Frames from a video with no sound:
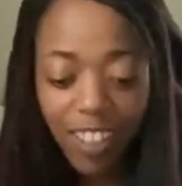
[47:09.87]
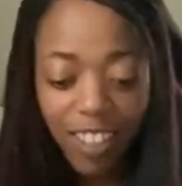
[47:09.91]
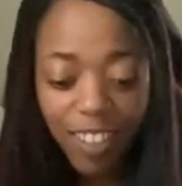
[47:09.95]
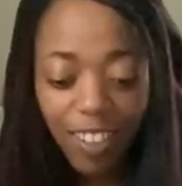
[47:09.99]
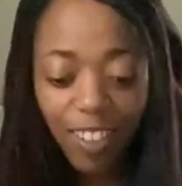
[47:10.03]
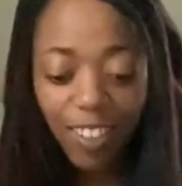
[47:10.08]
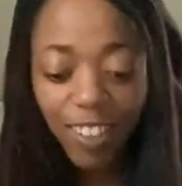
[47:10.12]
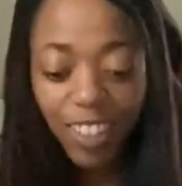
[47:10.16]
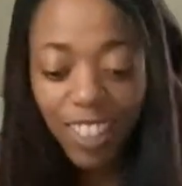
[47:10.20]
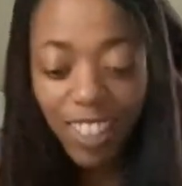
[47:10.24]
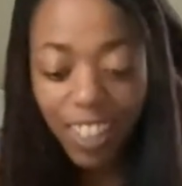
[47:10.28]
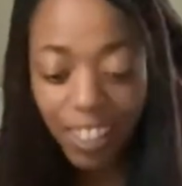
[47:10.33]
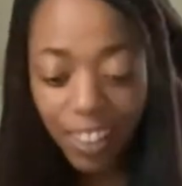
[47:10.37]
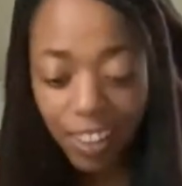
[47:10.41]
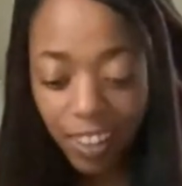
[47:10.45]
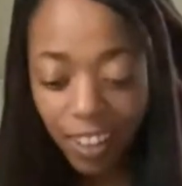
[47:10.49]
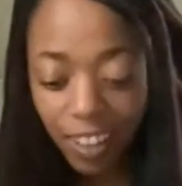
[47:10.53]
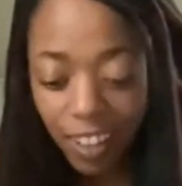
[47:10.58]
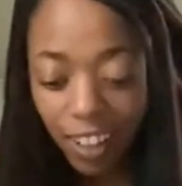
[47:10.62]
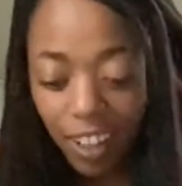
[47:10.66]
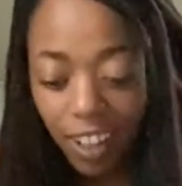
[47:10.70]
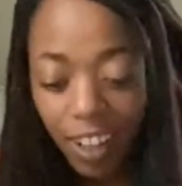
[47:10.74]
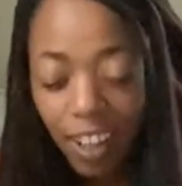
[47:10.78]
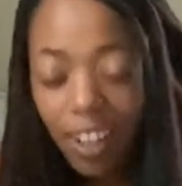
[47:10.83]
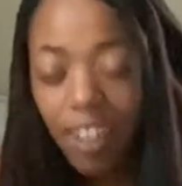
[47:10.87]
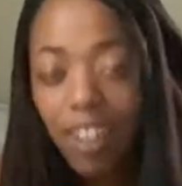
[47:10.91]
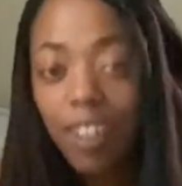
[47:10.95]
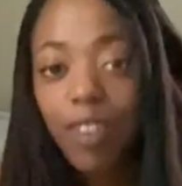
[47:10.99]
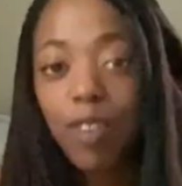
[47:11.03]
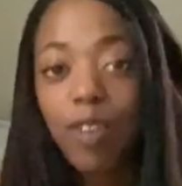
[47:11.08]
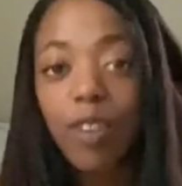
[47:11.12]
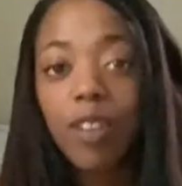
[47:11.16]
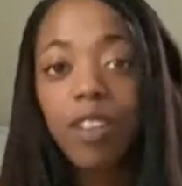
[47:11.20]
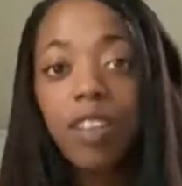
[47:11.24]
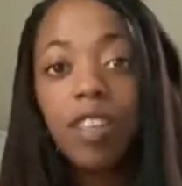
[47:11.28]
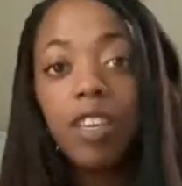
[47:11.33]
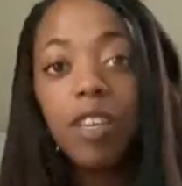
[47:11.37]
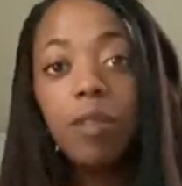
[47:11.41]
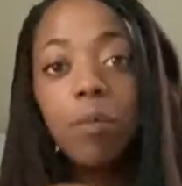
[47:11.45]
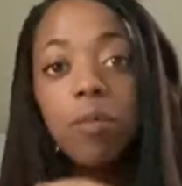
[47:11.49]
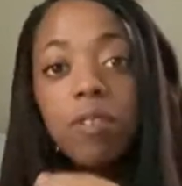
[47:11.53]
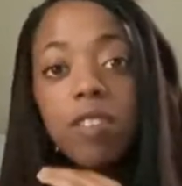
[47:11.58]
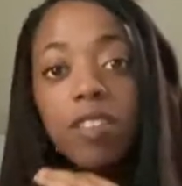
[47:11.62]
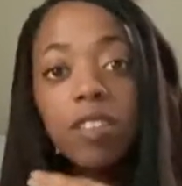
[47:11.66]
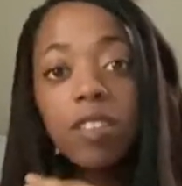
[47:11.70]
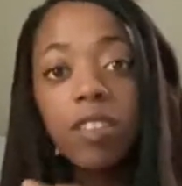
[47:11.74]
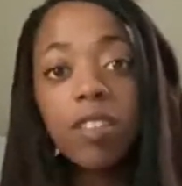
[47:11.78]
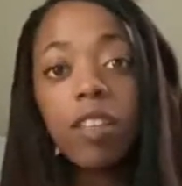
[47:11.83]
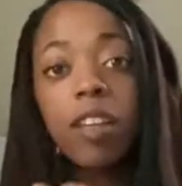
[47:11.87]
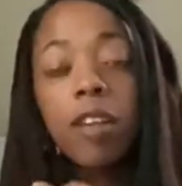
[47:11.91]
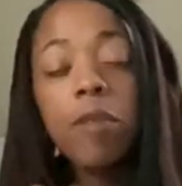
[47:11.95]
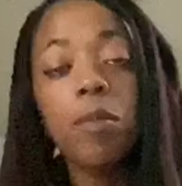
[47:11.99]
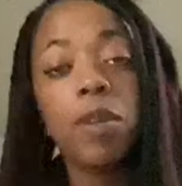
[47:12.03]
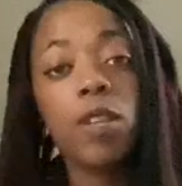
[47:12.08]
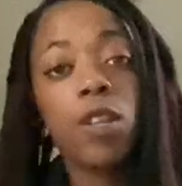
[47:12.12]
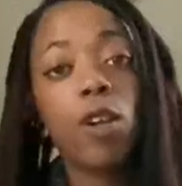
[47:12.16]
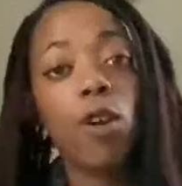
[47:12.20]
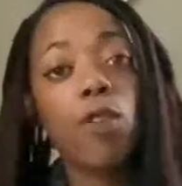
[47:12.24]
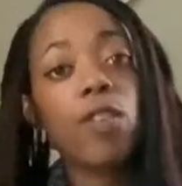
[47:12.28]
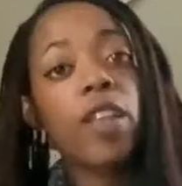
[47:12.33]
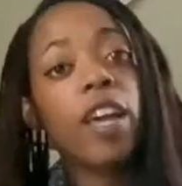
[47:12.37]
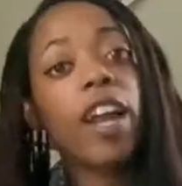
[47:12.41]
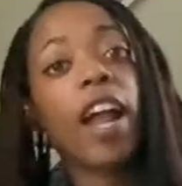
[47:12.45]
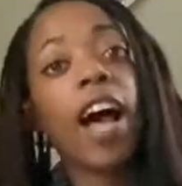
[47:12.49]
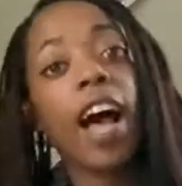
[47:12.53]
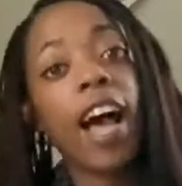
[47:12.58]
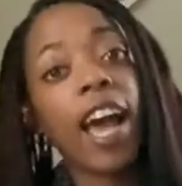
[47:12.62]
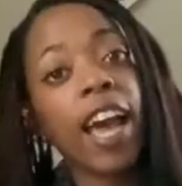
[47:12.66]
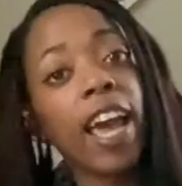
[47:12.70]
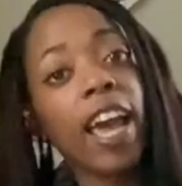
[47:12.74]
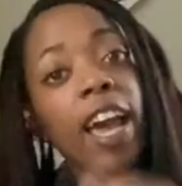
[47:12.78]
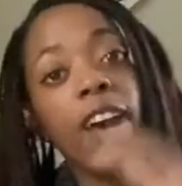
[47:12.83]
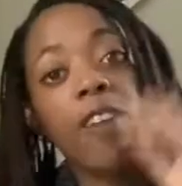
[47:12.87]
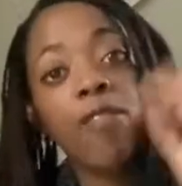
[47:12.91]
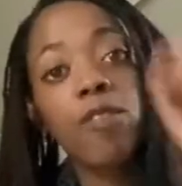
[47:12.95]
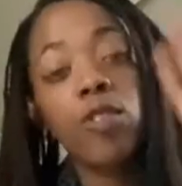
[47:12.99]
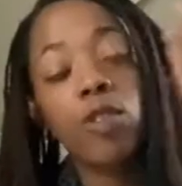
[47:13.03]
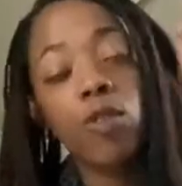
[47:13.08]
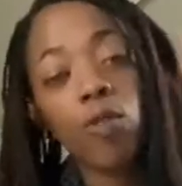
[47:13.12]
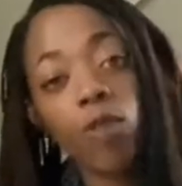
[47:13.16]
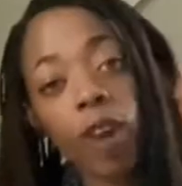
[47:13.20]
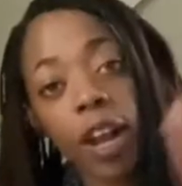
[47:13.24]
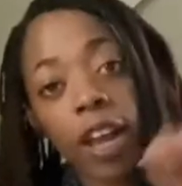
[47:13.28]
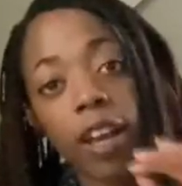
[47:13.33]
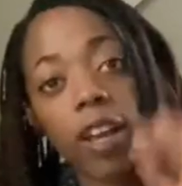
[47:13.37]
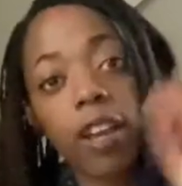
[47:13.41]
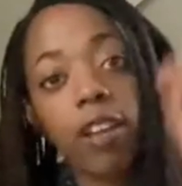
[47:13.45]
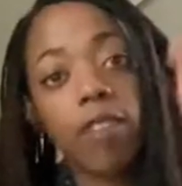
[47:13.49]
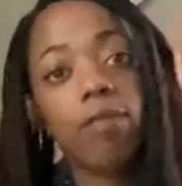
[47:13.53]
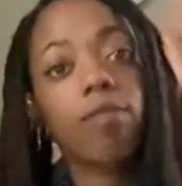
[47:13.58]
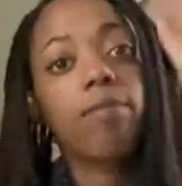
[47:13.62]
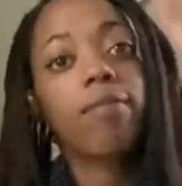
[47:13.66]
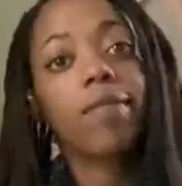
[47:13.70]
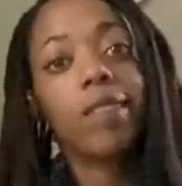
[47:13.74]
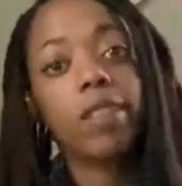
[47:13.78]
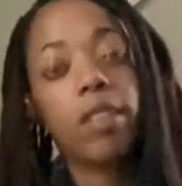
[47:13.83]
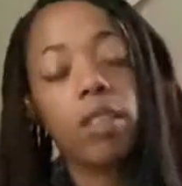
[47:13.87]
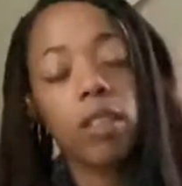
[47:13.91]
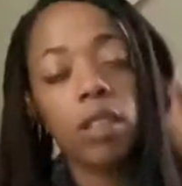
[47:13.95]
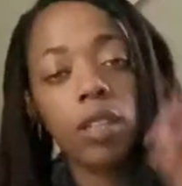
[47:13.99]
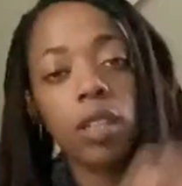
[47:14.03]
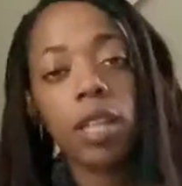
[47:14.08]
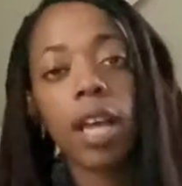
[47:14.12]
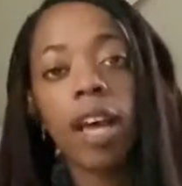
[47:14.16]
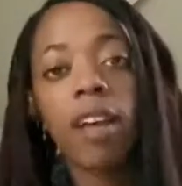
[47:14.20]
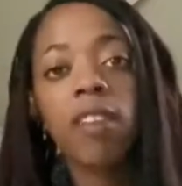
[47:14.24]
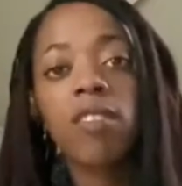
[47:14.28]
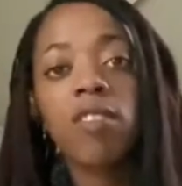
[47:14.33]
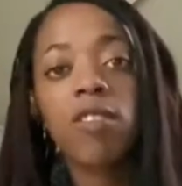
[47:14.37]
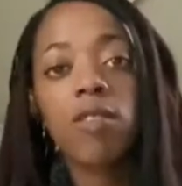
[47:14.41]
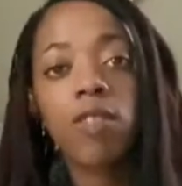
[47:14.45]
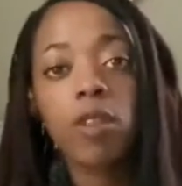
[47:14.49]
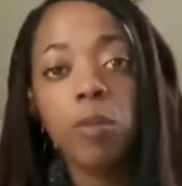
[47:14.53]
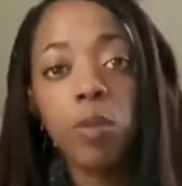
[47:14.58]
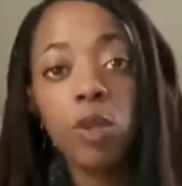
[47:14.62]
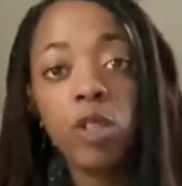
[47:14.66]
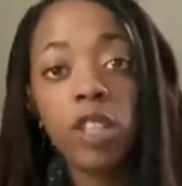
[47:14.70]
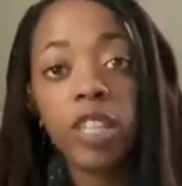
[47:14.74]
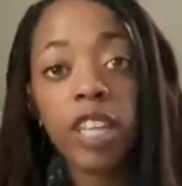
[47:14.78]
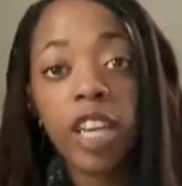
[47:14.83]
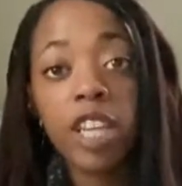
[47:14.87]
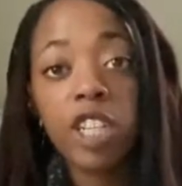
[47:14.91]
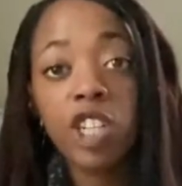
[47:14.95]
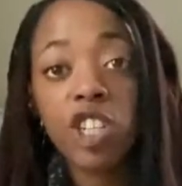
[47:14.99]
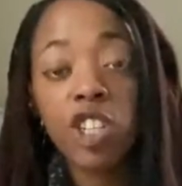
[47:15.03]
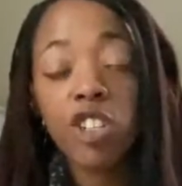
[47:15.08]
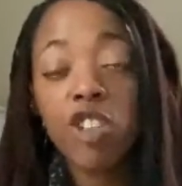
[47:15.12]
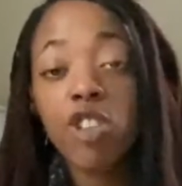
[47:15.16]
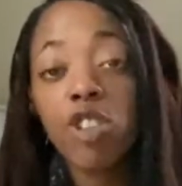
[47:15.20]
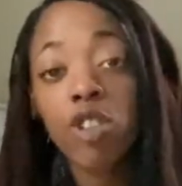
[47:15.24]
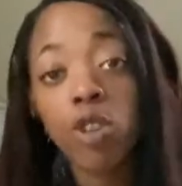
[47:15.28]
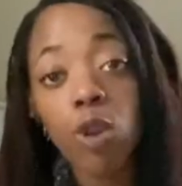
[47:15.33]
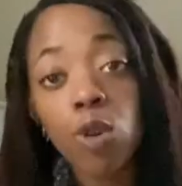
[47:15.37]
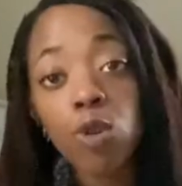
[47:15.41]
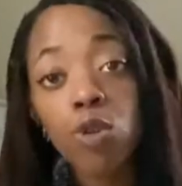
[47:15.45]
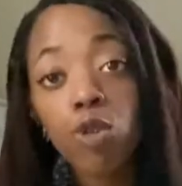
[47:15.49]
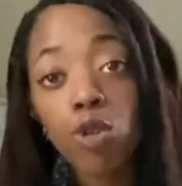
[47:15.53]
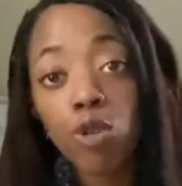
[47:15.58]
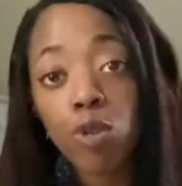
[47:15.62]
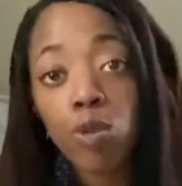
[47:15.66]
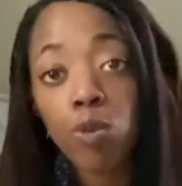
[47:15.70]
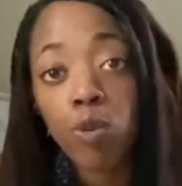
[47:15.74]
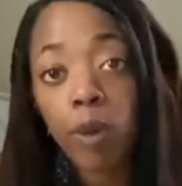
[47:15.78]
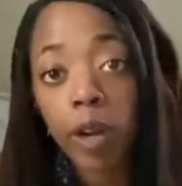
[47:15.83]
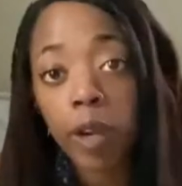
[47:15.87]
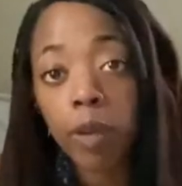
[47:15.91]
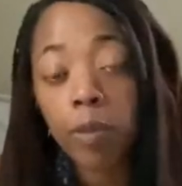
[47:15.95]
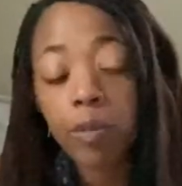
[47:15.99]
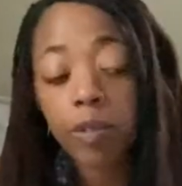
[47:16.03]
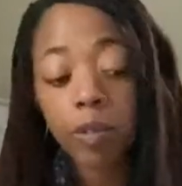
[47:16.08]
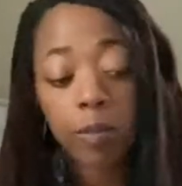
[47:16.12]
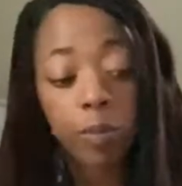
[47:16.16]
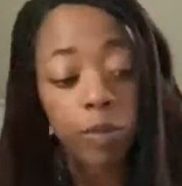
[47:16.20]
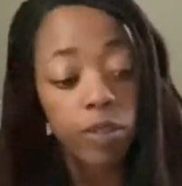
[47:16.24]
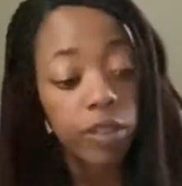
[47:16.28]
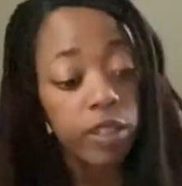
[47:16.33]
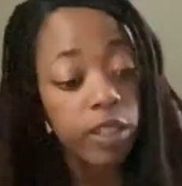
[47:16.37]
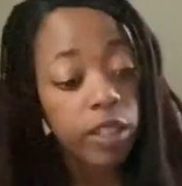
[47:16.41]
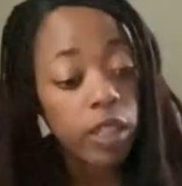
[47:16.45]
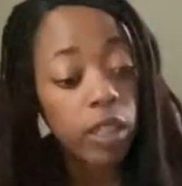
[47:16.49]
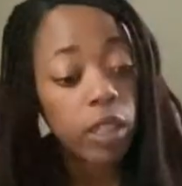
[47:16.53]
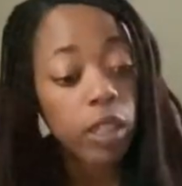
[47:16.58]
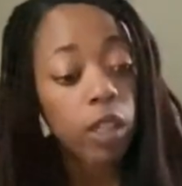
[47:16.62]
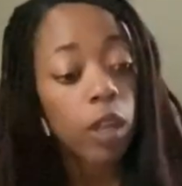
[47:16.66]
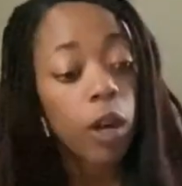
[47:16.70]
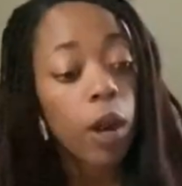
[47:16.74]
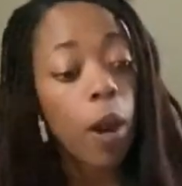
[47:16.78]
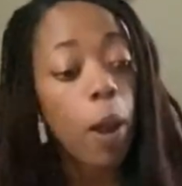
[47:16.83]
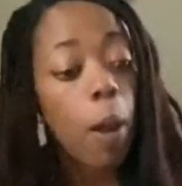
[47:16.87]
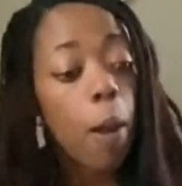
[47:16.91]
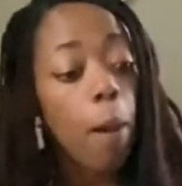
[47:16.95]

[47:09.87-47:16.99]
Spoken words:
the ether keeps letting me know that I have direct lines of communication to those two realms in particular,